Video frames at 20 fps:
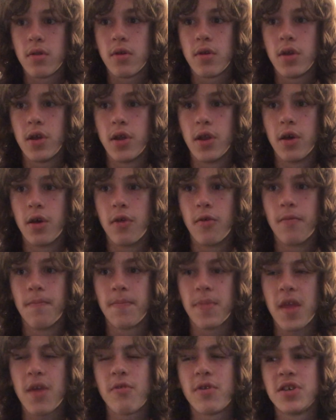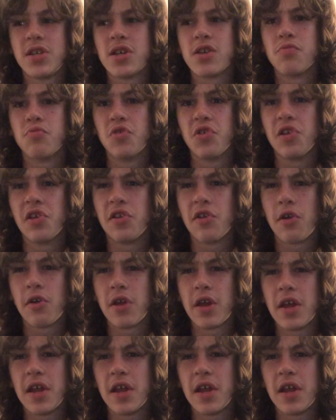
when I say completely dark,